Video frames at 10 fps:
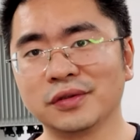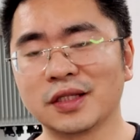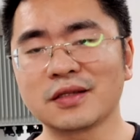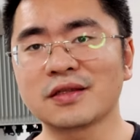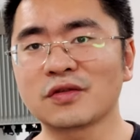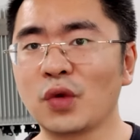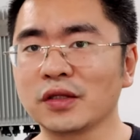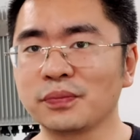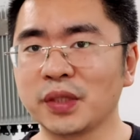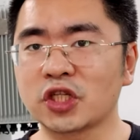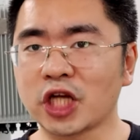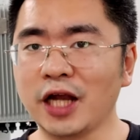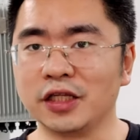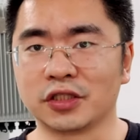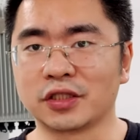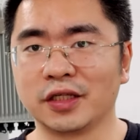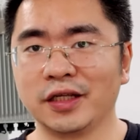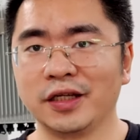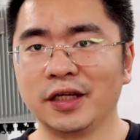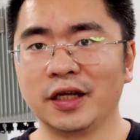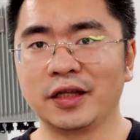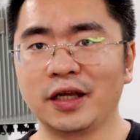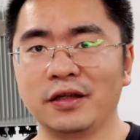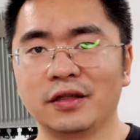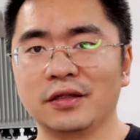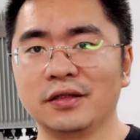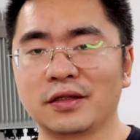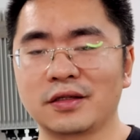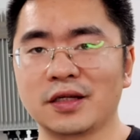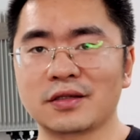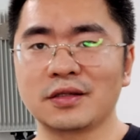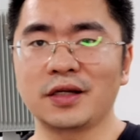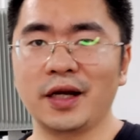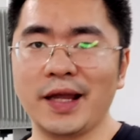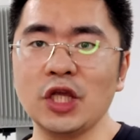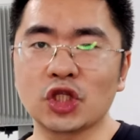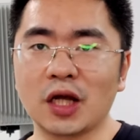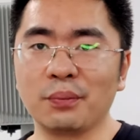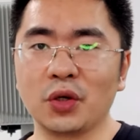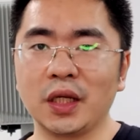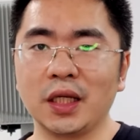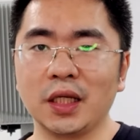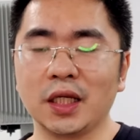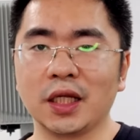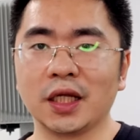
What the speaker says: This is one big challenge. Then consider edge computing.